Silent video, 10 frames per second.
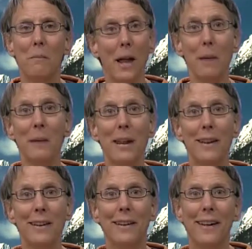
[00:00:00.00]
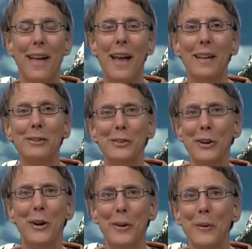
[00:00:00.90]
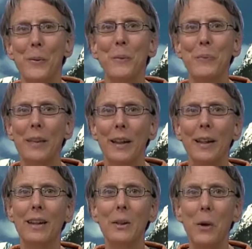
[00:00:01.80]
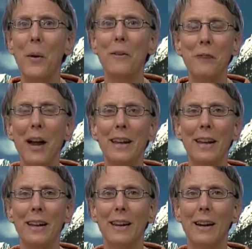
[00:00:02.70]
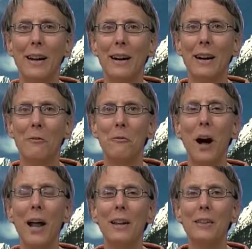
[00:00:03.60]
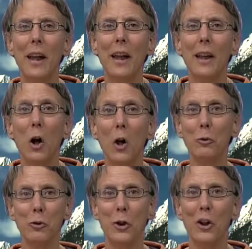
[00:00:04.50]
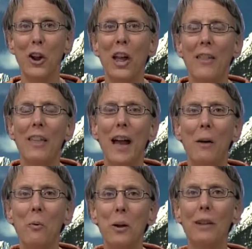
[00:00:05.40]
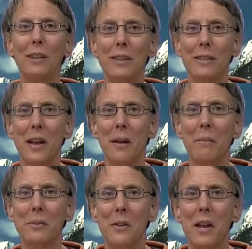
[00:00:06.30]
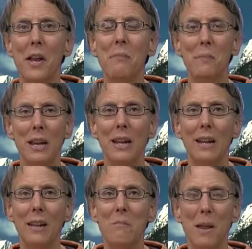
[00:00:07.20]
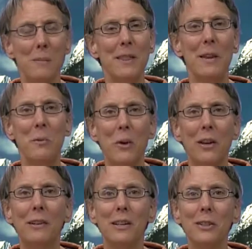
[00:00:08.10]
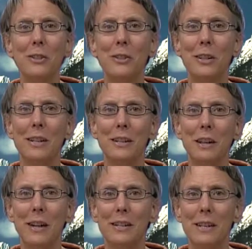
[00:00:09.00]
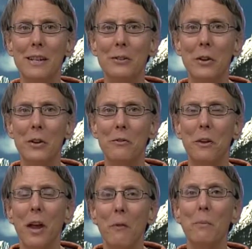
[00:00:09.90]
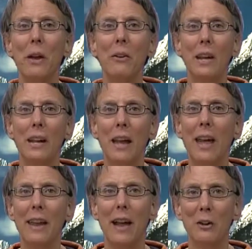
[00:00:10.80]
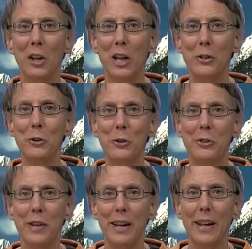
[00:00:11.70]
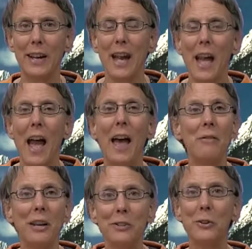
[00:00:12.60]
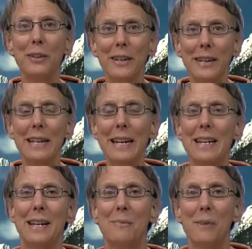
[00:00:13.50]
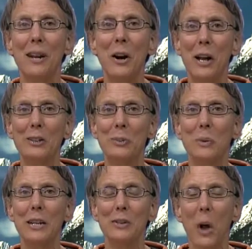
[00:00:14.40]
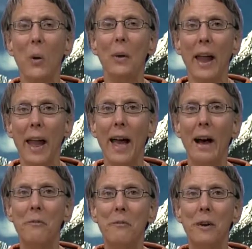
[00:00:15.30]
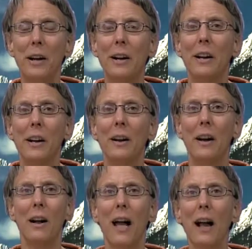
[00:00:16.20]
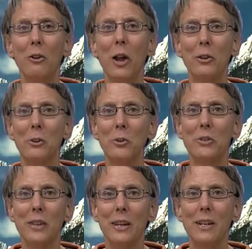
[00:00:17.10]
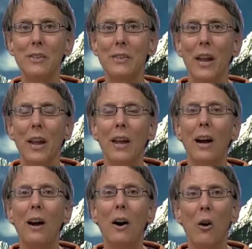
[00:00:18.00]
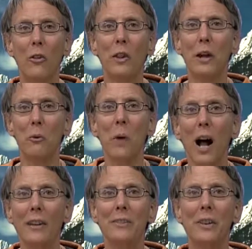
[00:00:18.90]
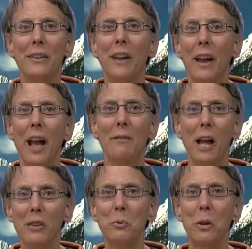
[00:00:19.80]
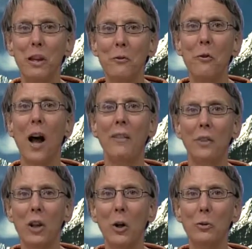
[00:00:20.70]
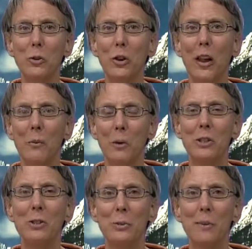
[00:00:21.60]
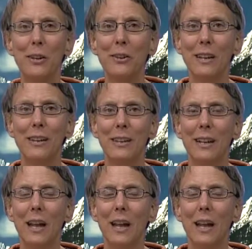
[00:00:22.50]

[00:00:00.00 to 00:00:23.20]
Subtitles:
maybe. And so, you know, if I can find a culture that will accept me. Maybe they want to listen to these ideas of building an ecological city, and they certainly need it because we don't have ecological cities on the horizon unless we can find the culture in which to build it.